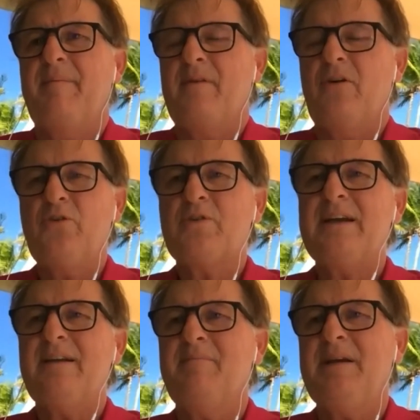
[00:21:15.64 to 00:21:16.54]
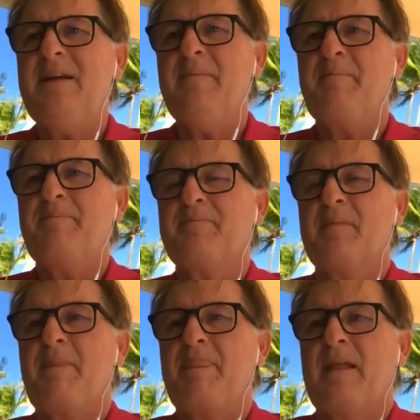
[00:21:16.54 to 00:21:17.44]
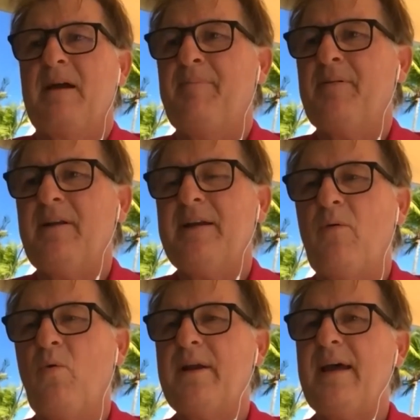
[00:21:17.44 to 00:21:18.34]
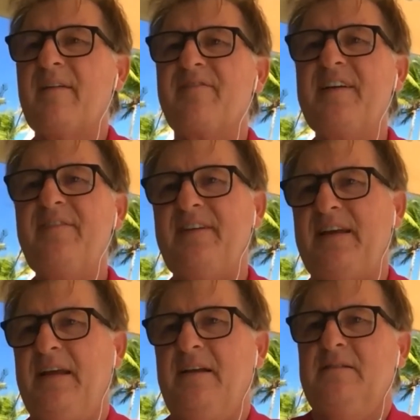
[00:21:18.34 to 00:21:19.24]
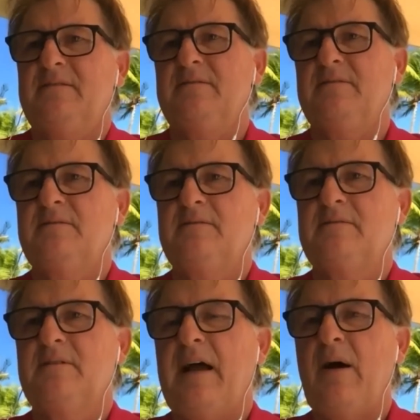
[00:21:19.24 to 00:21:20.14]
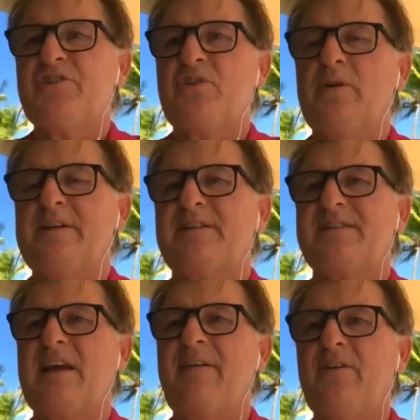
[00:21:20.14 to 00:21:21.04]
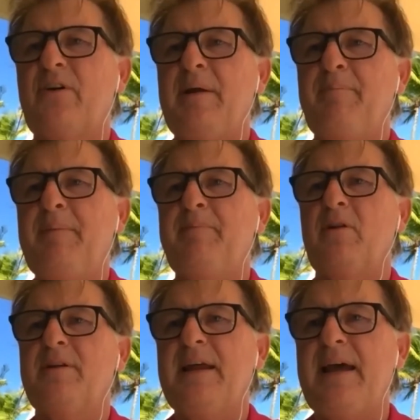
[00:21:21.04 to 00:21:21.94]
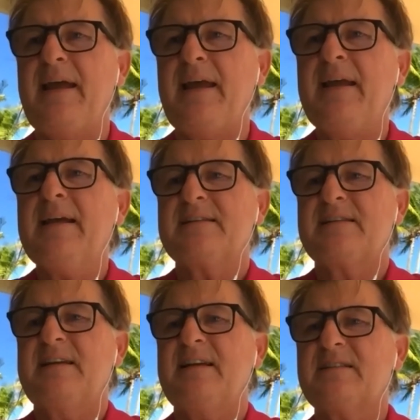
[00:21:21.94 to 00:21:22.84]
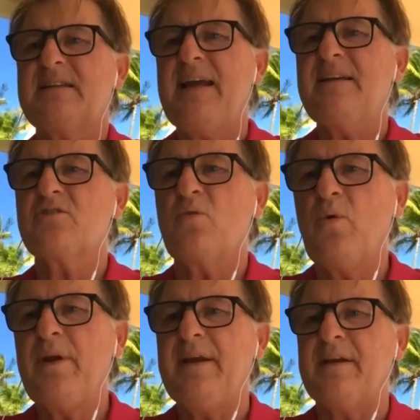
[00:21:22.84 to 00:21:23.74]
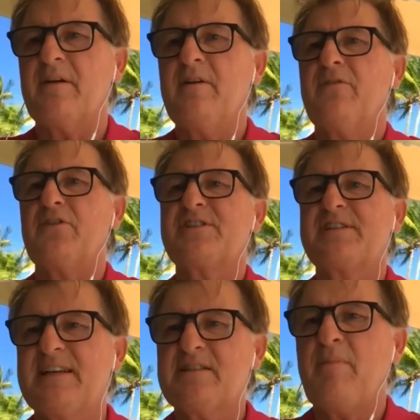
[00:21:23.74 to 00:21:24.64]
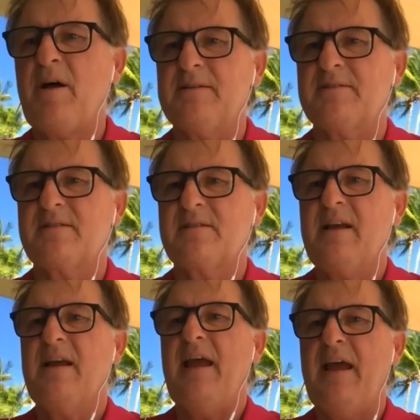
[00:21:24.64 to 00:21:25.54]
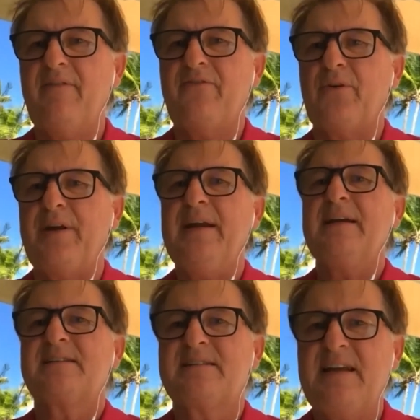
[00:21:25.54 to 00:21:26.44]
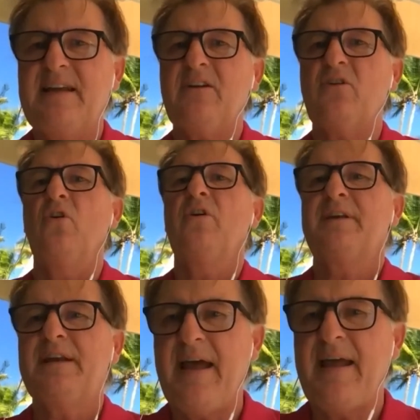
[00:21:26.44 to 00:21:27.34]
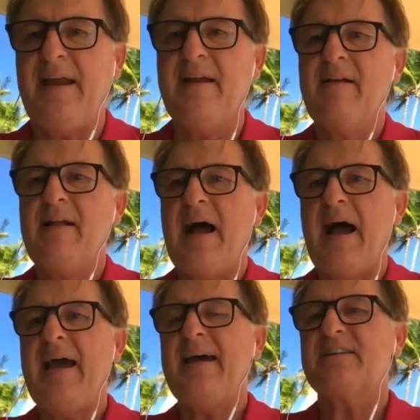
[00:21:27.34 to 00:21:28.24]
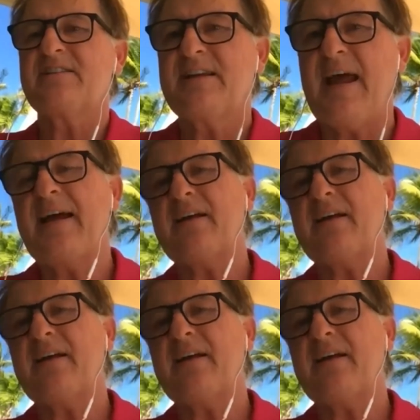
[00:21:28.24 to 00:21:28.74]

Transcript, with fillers: are you kidding me? I probably got one out of 50. I was showing it to seven or eight people a day, six days a week for six months, every single day. I had a stack